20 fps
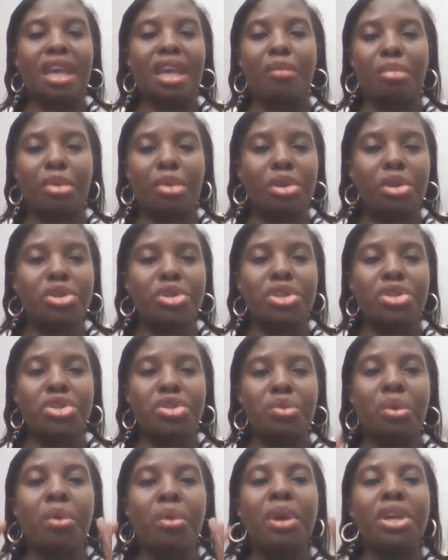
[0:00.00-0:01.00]
and
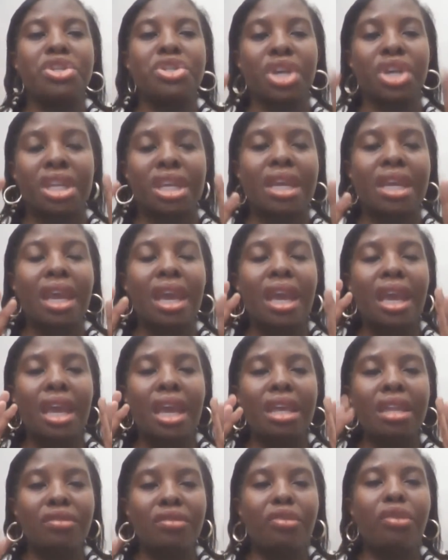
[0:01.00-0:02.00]
typologies. We were sharing
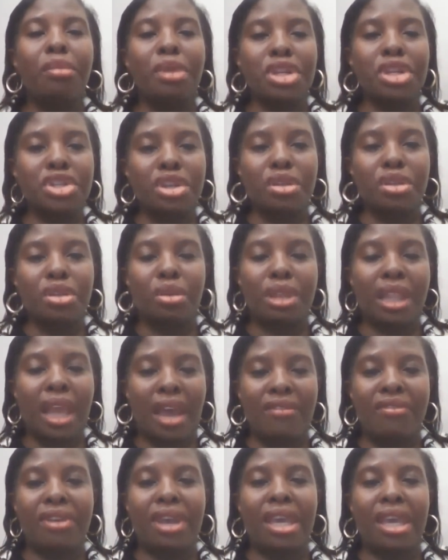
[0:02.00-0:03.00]
information on
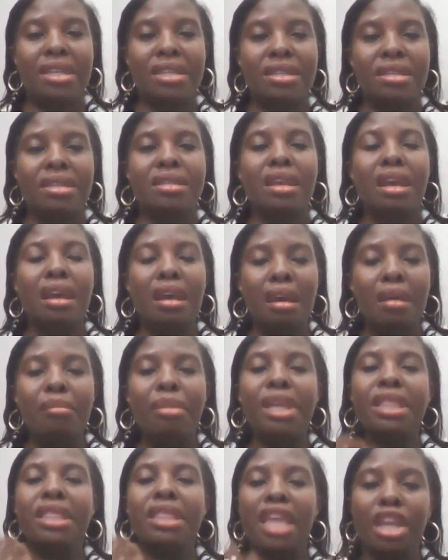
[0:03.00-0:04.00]
live cases.
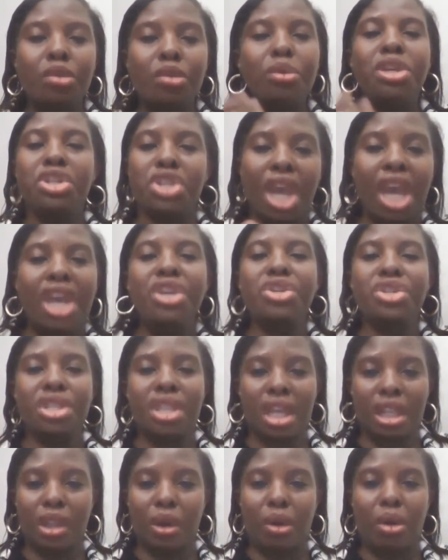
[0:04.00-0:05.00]
But then we changed
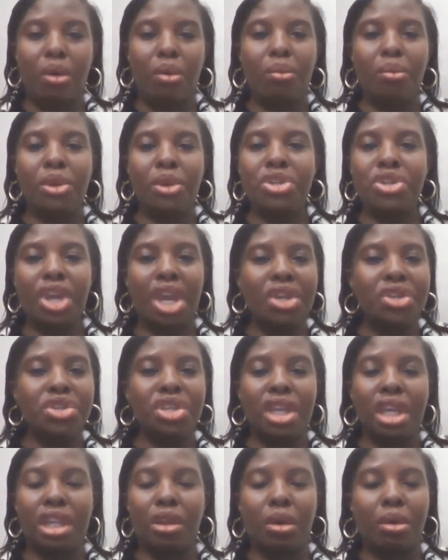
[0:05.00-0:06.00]
the law.
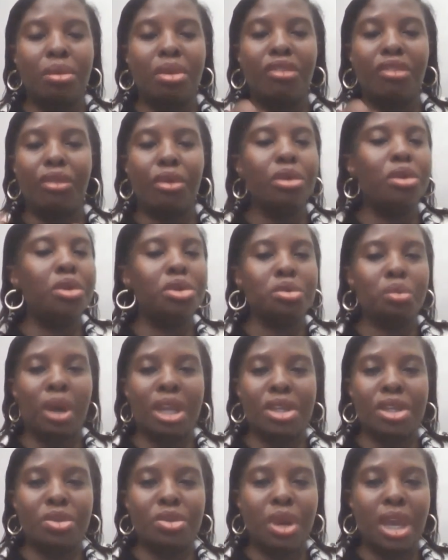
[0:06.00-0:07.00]
We followed
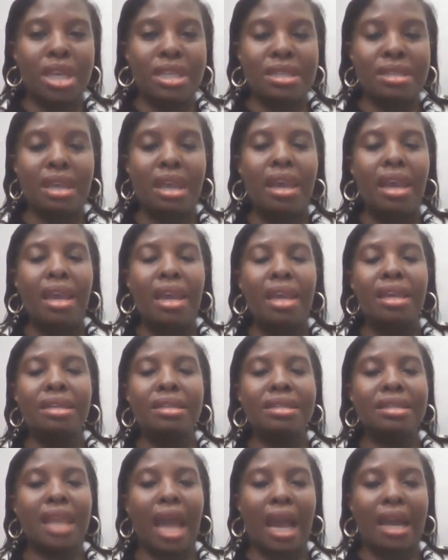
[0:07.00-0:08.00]
what US
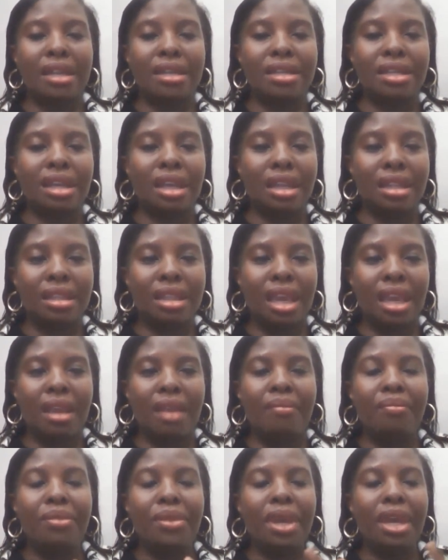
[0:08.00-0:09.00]
has done in
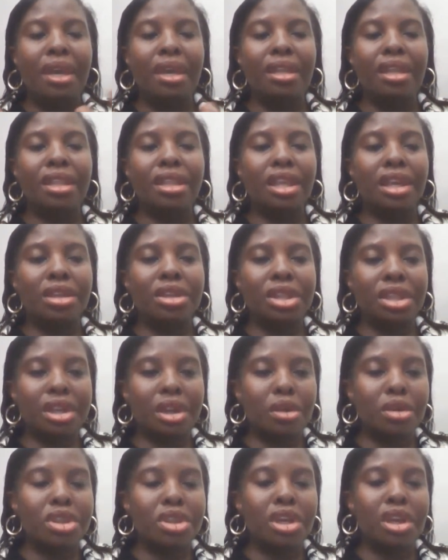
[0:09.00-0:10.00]
the
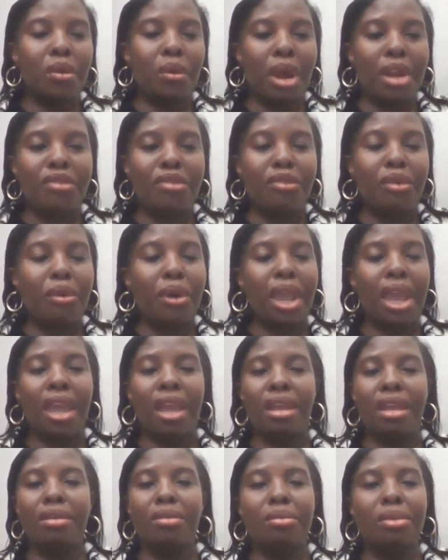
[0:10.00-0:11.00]

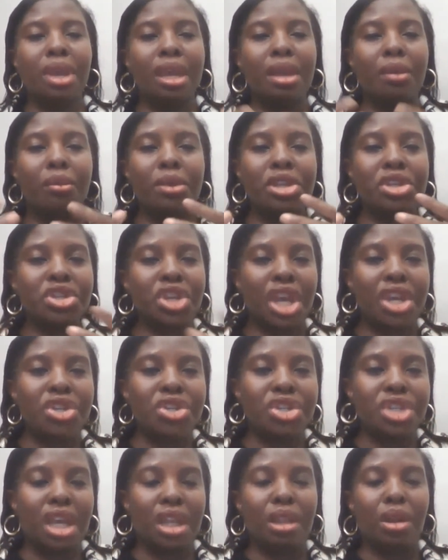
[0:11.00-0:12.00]
314A. We
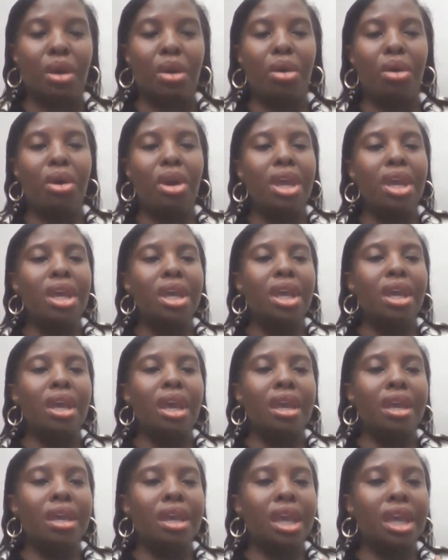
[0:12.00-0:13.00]
changed the law,
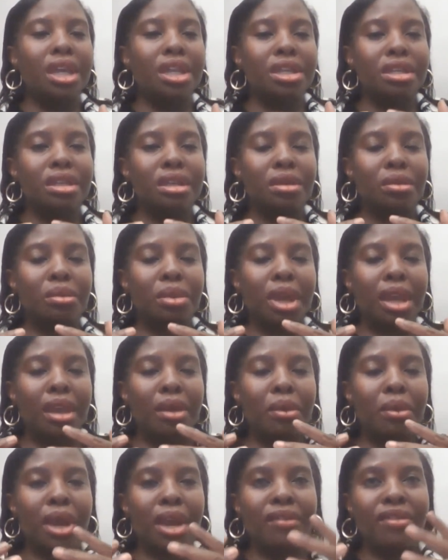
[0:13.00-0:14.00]
and
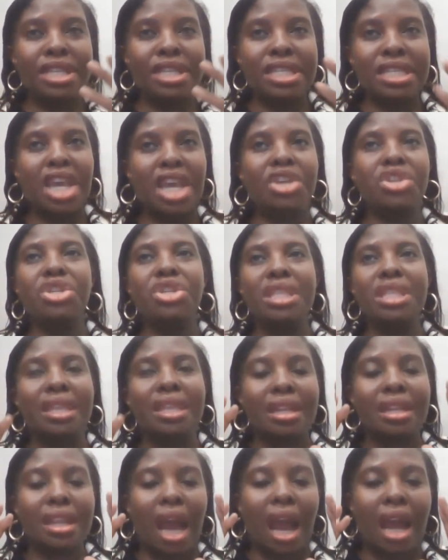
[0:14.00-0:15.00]
we have a section
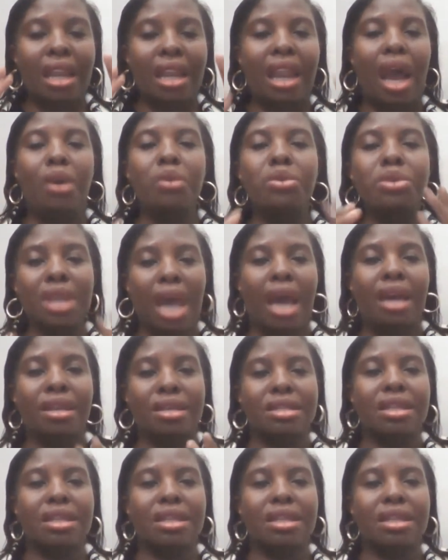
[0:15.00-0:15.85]
that allows